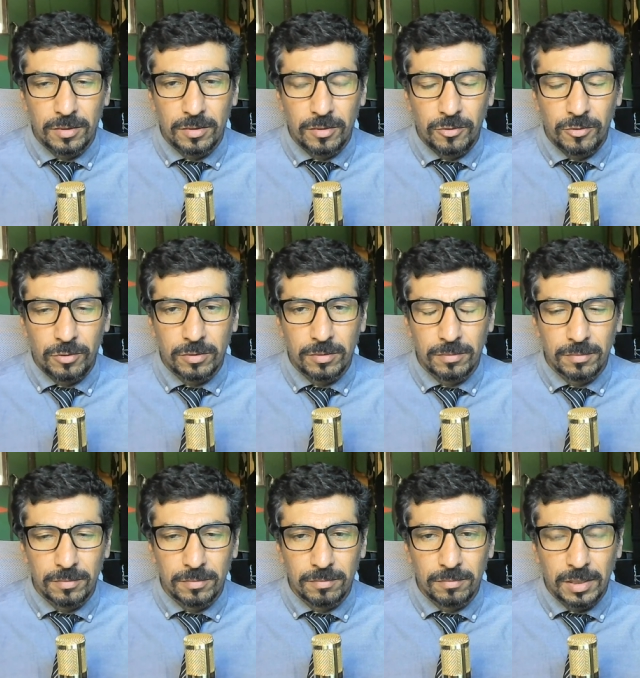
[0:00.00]
throughout
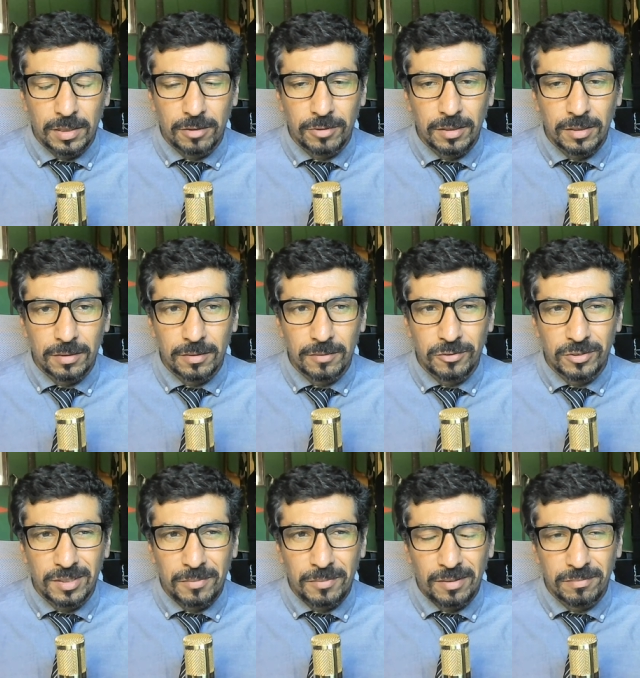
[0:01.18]
my career. For
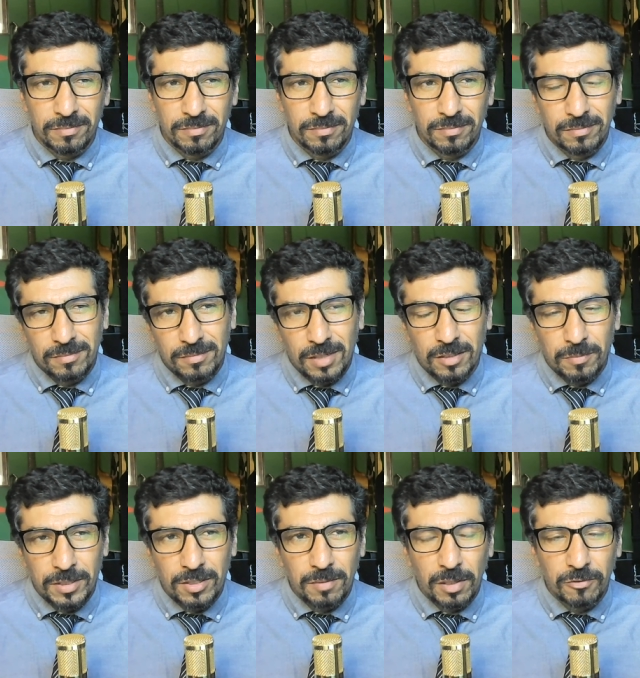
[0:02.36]
example, yeah,
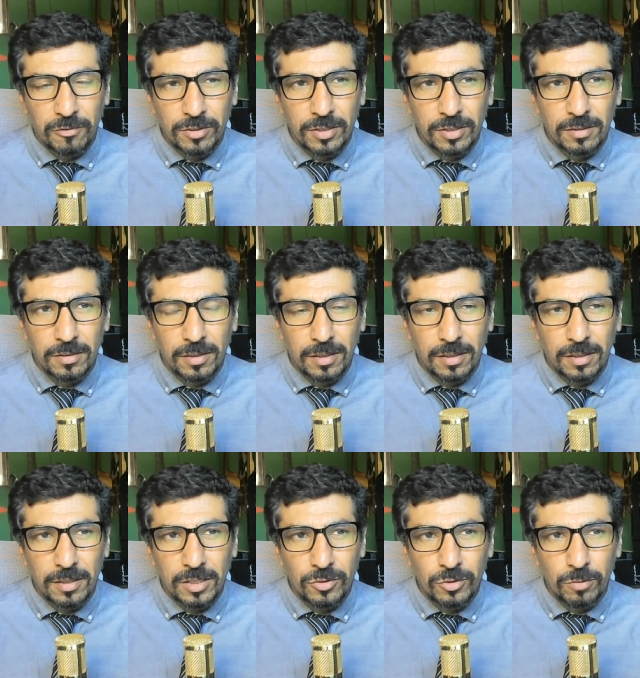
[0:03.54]
especially my first year, I
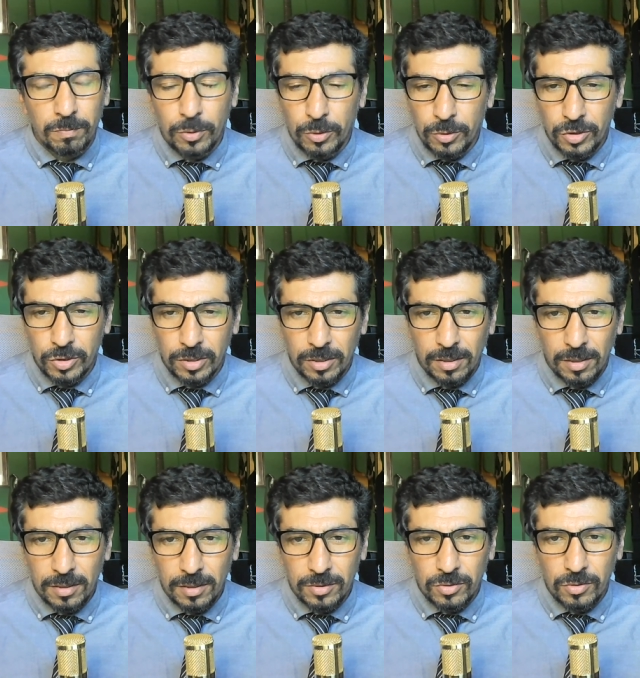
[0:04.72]
used to push
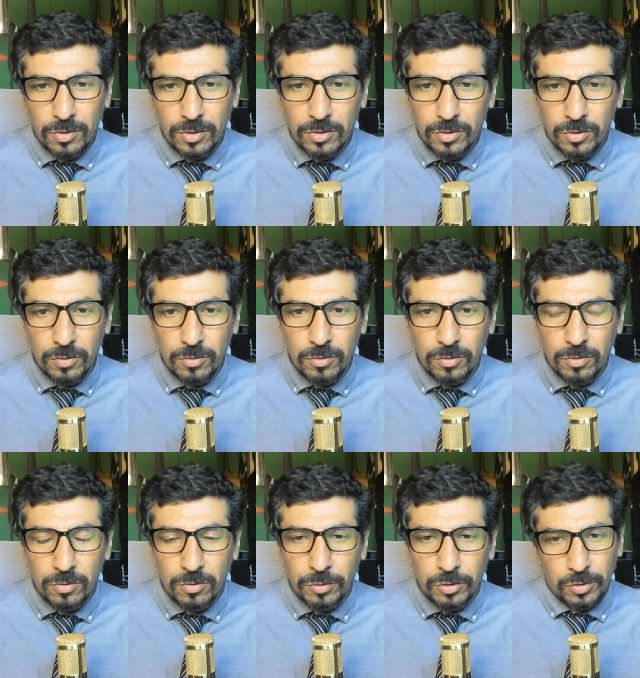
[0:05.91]
students to
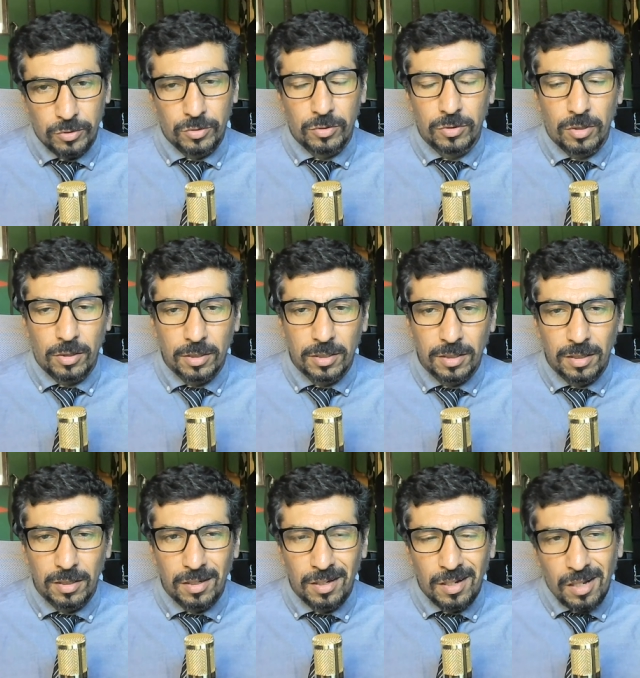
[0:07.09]
produce, to talk,
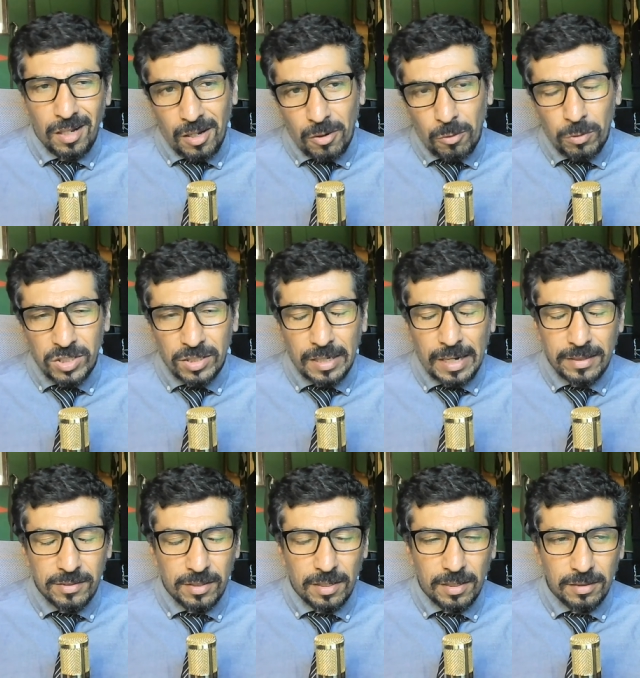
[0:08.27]
which in
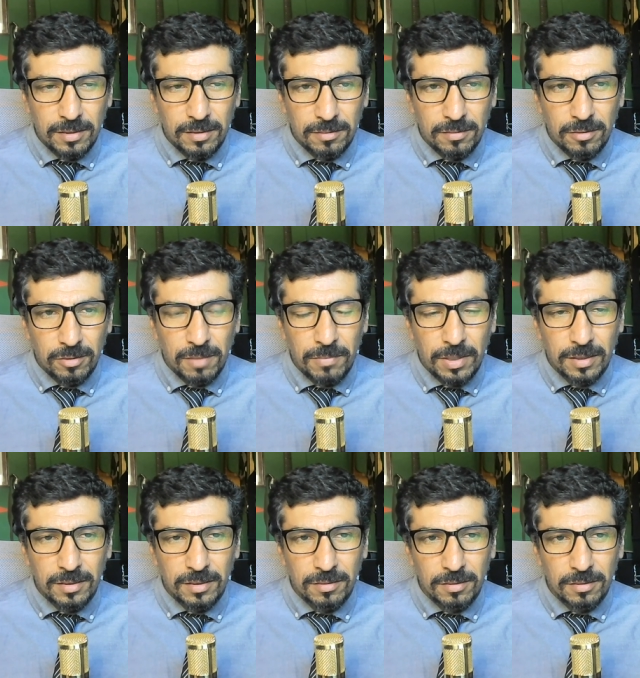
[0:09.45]
hindsight, and looking back,
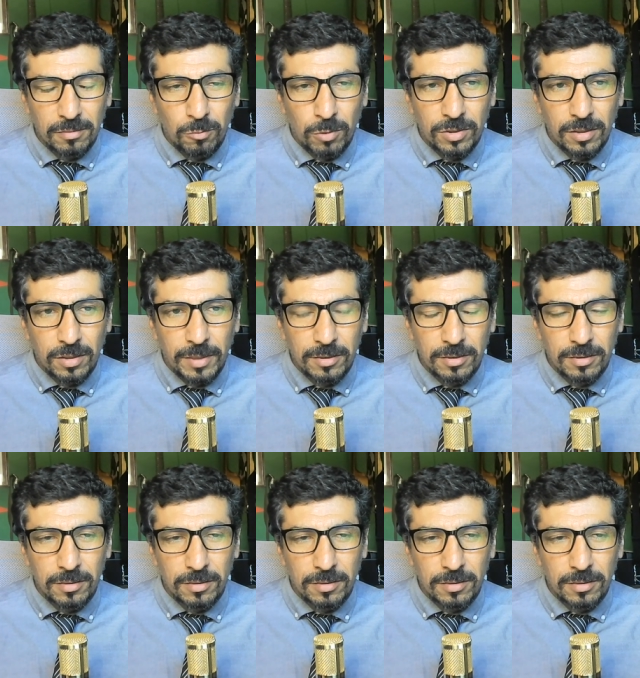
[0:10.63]
it wasn't the best